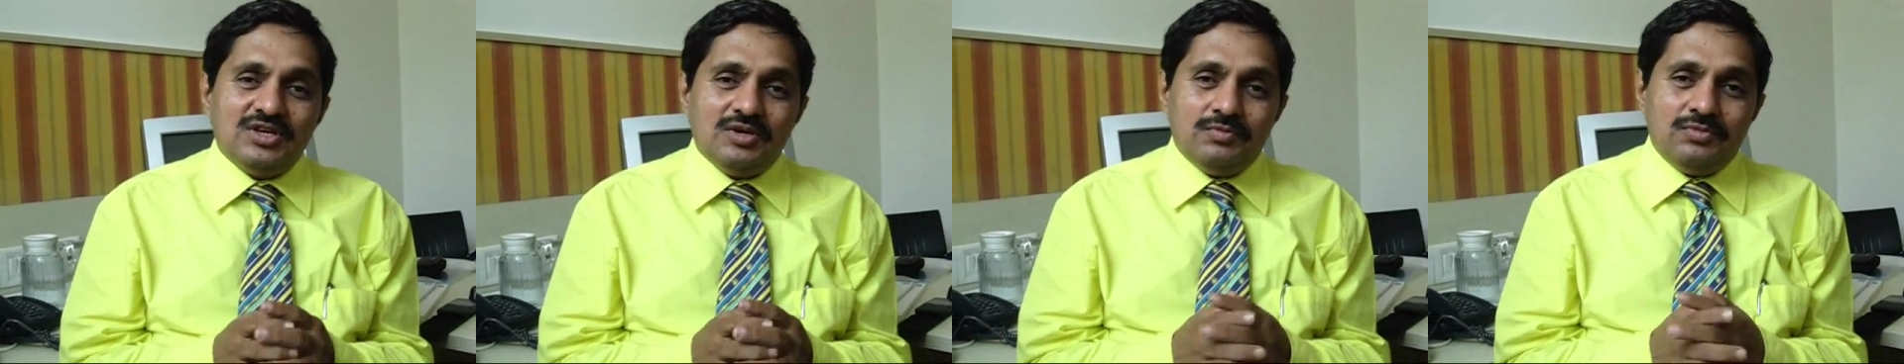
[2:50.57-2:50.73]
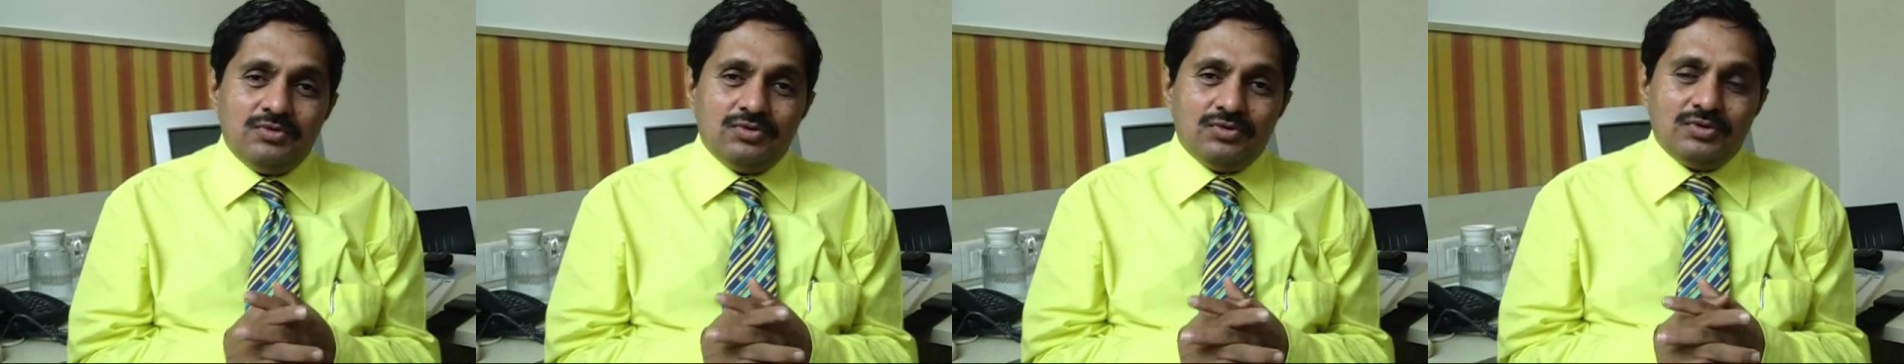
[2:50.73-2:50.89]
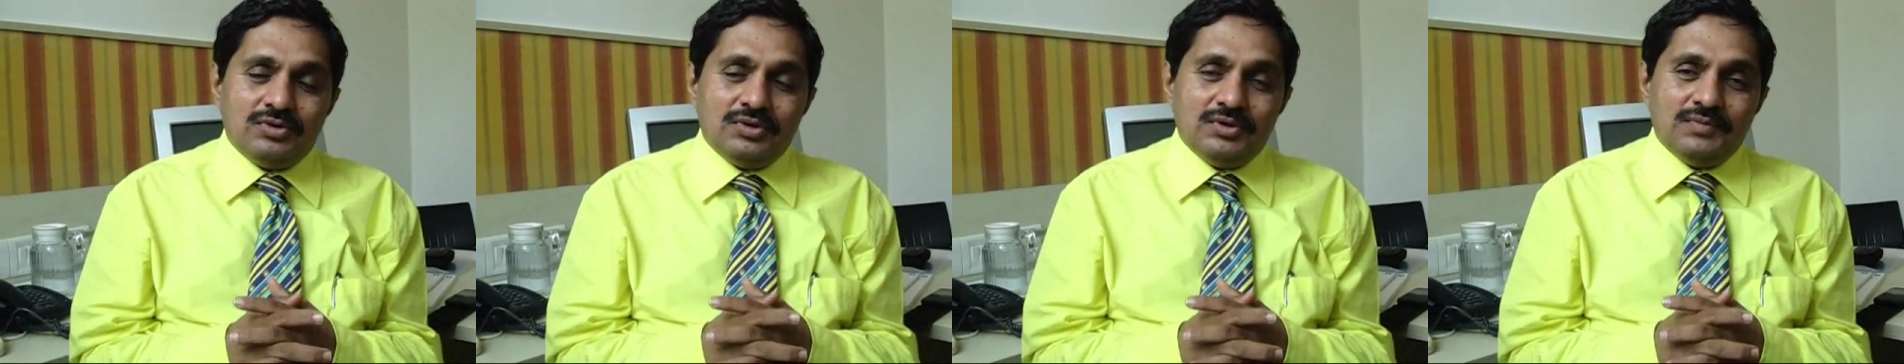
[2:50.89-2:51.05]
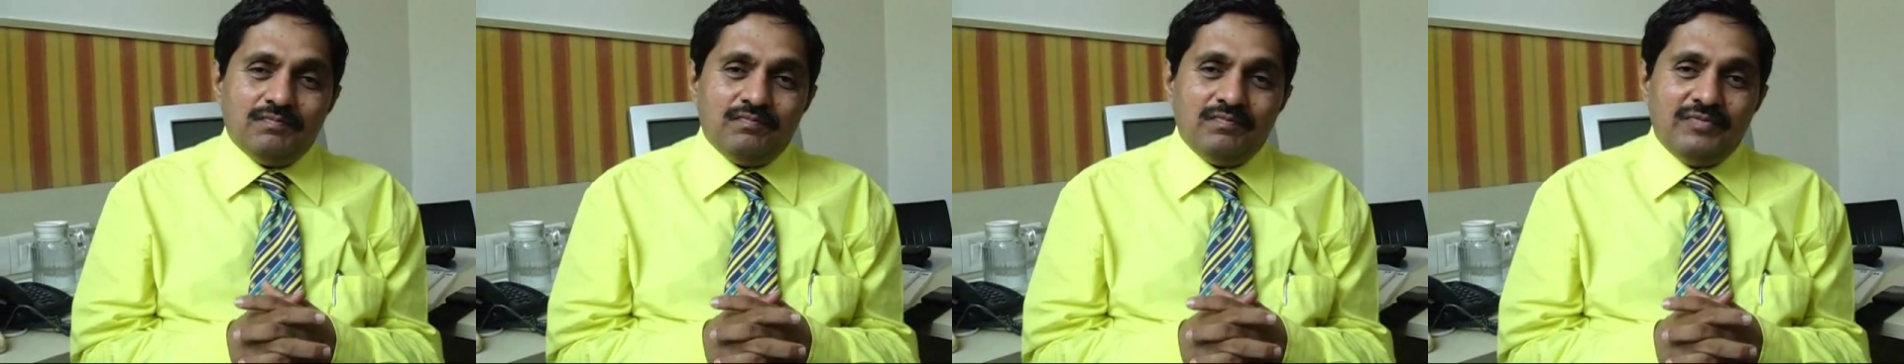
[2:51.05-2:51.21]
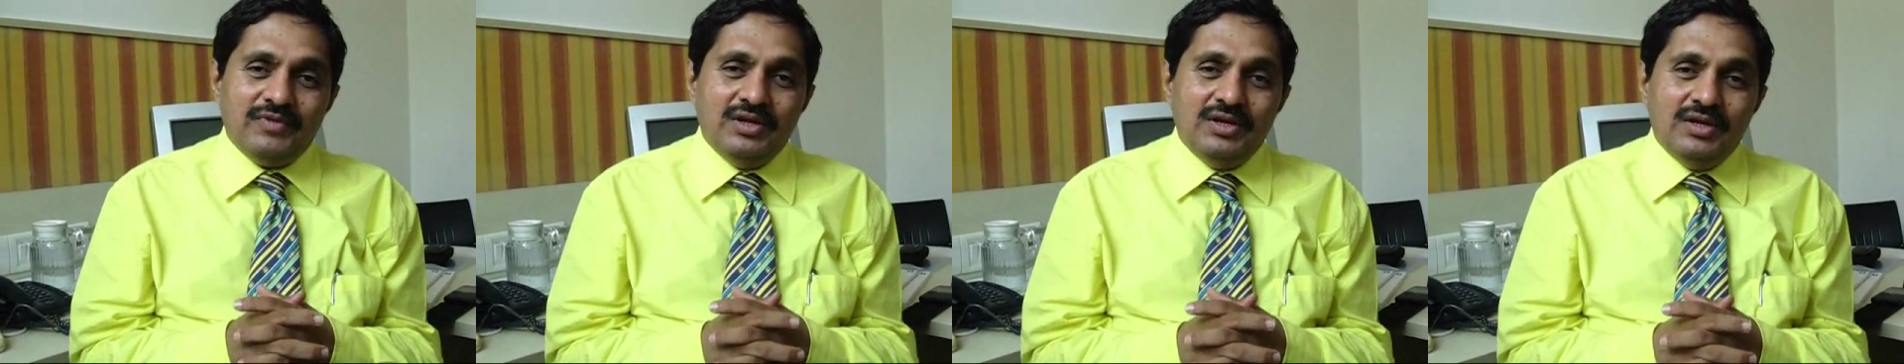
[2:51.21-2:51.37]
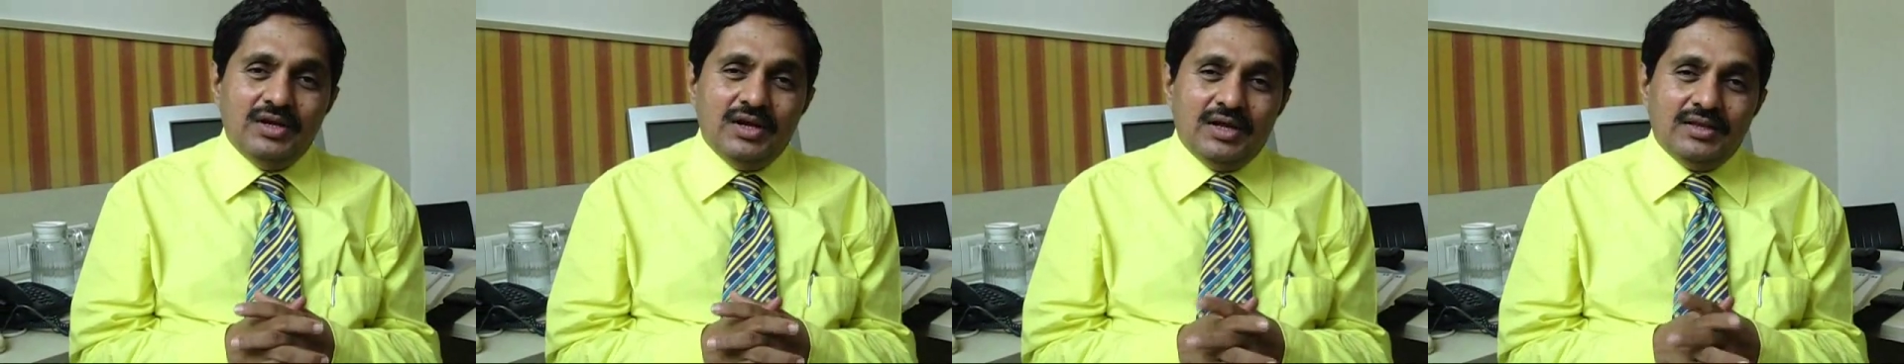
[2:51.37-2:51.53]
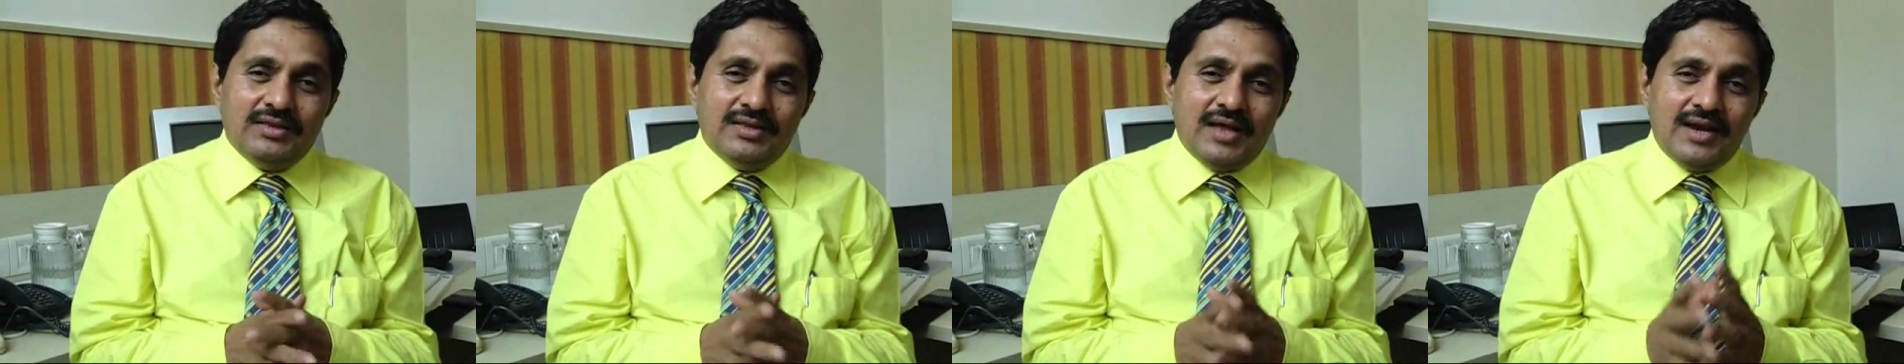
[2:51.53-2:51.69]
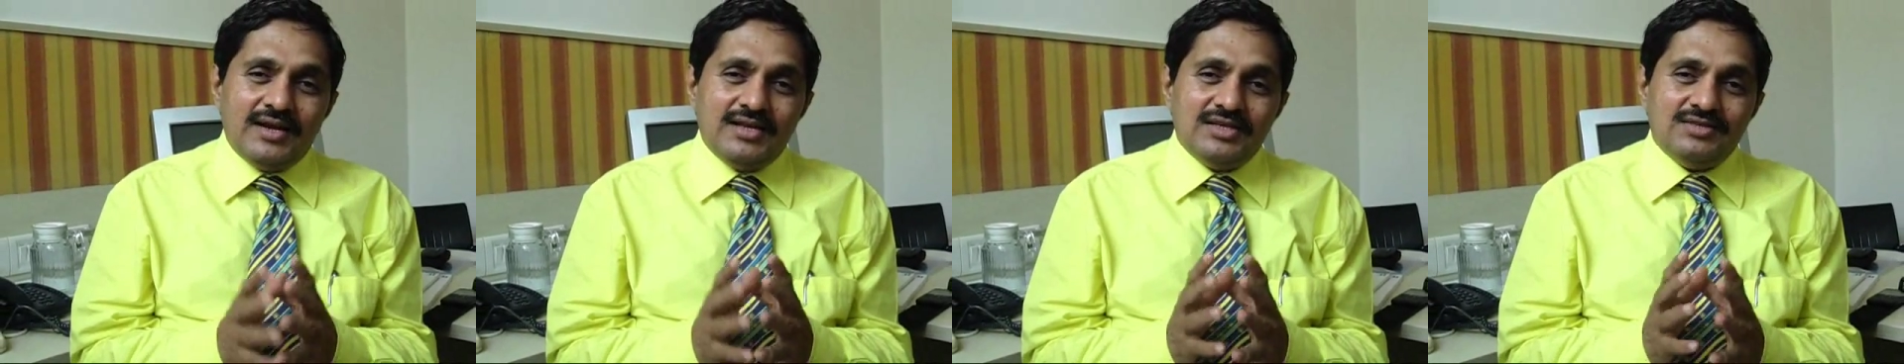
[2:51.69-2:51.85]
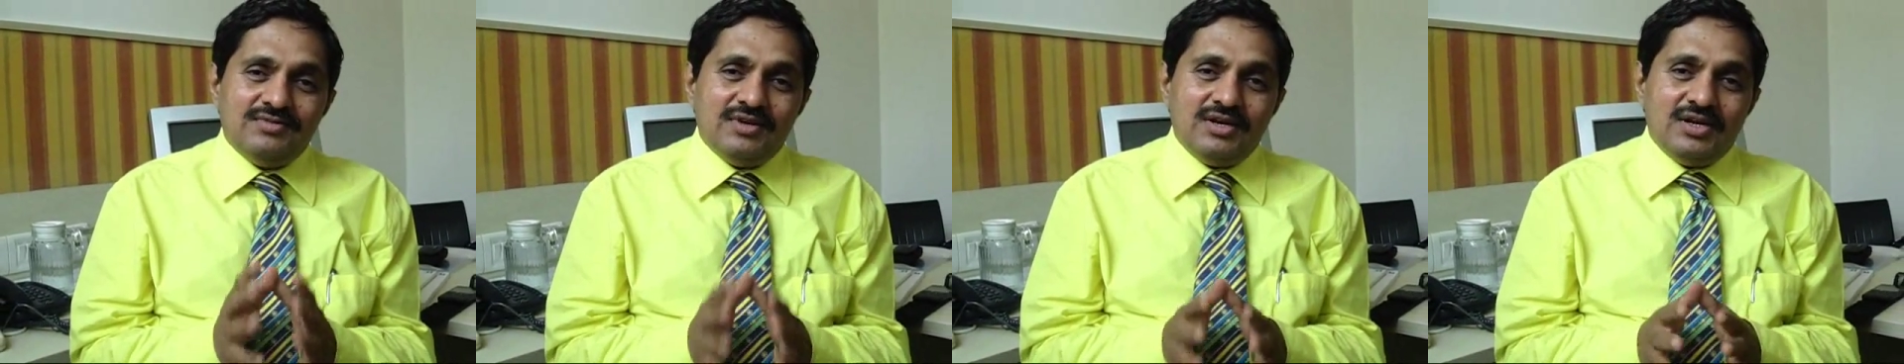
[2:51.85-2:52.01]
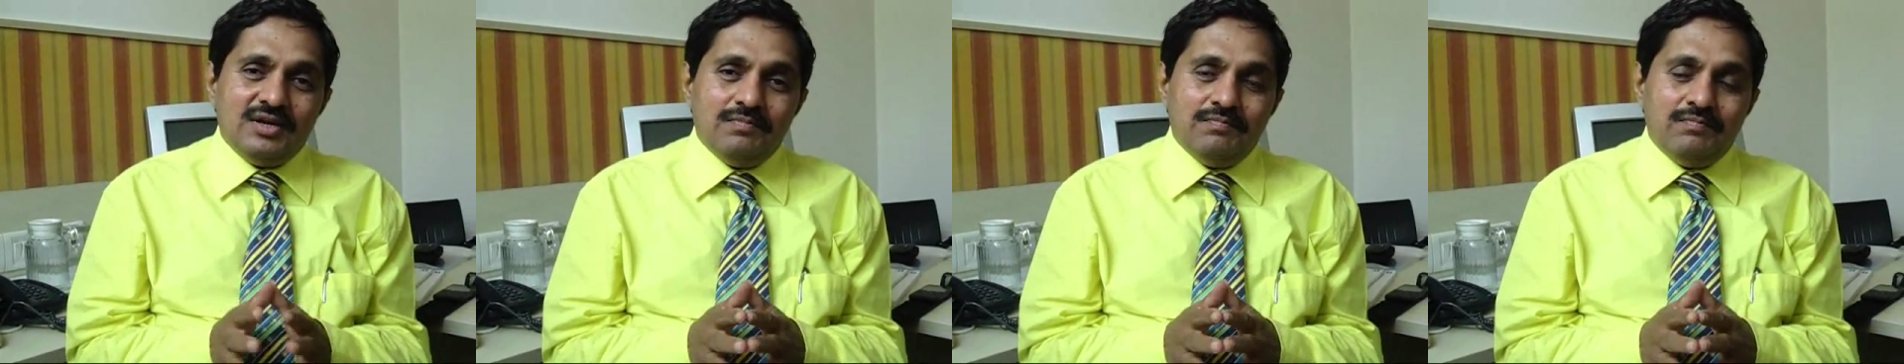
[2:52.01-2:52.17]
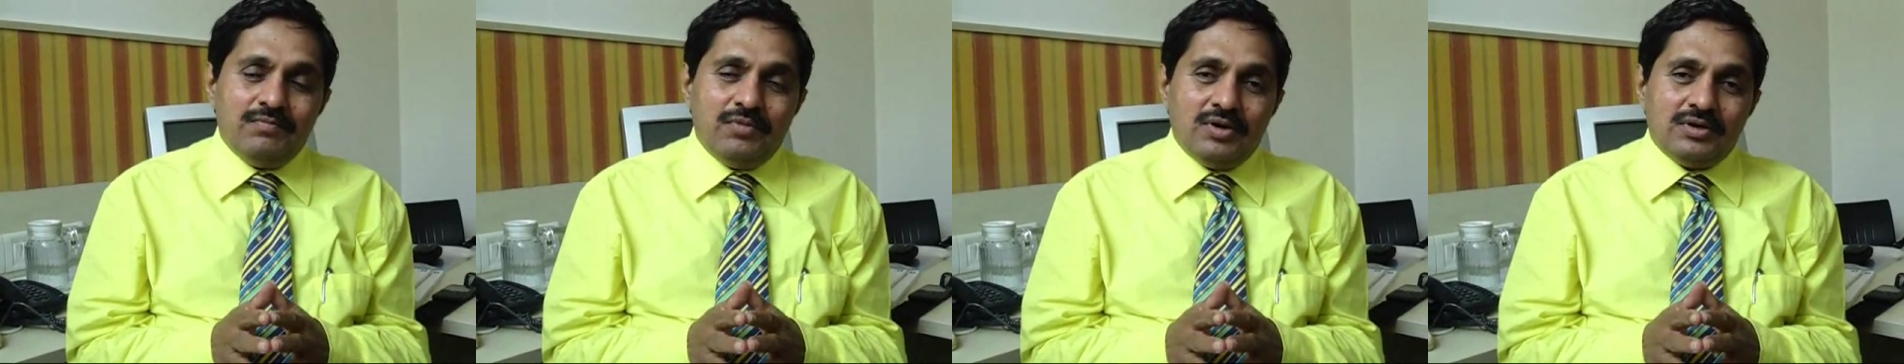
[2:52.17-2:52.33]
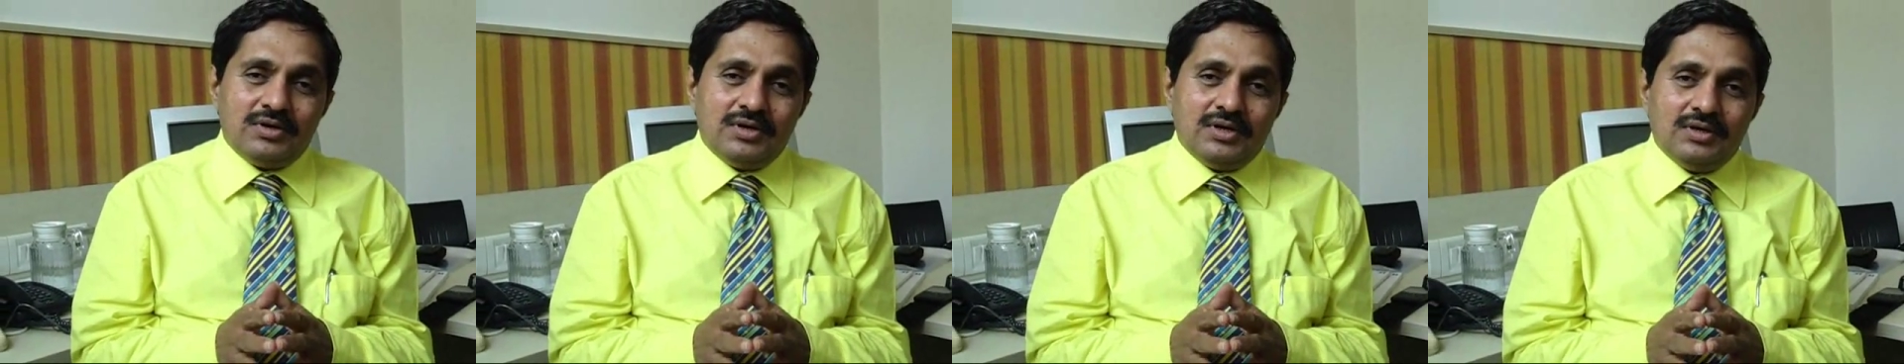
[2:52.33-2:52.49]
are broken. That is very
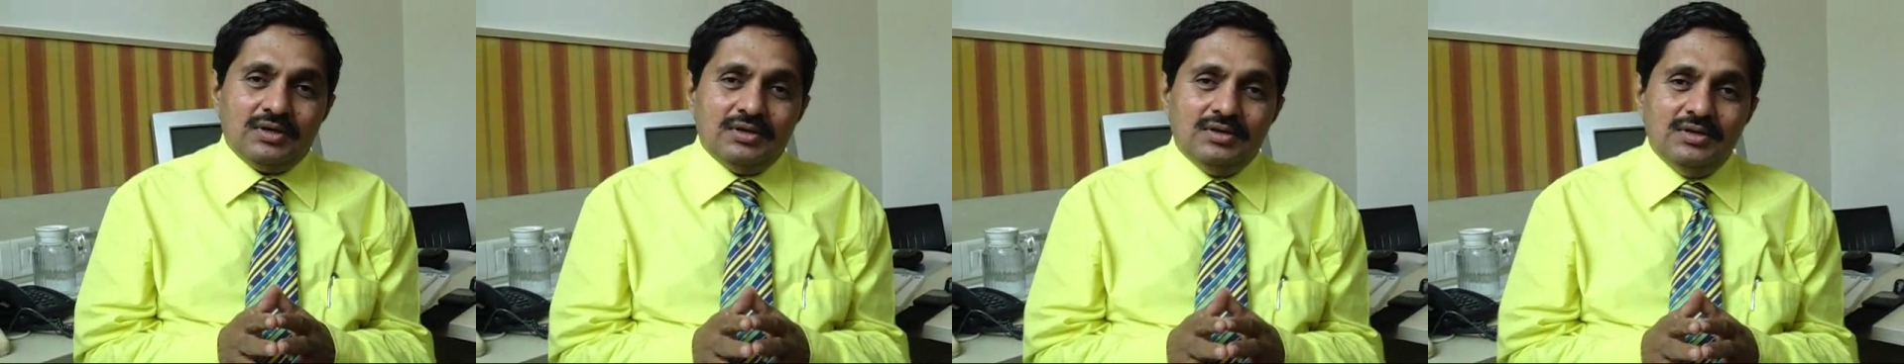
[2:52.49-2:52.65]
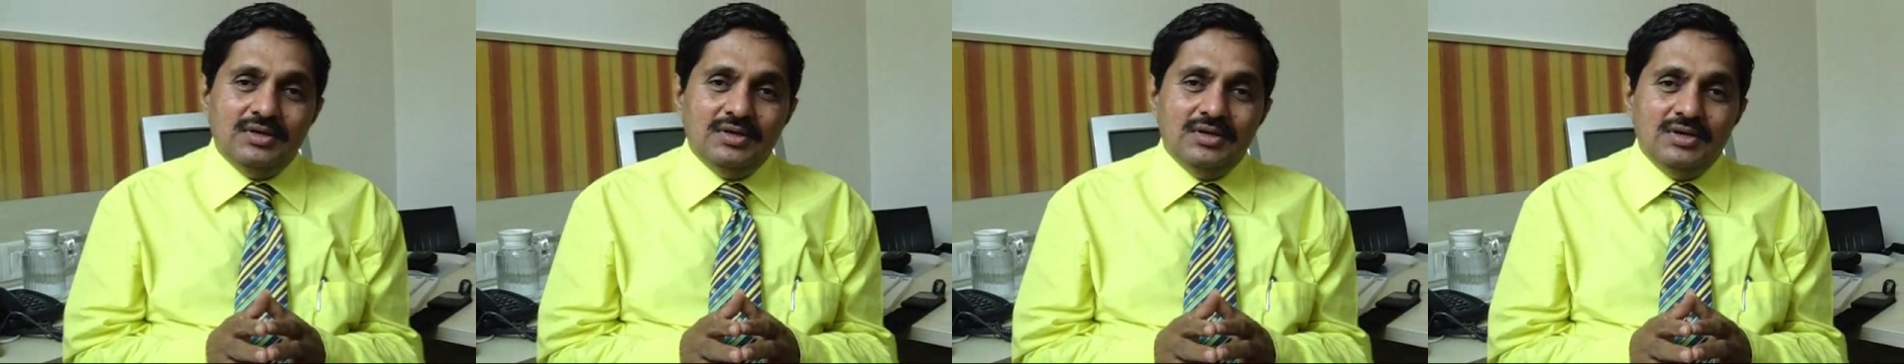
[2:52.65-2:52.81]
important.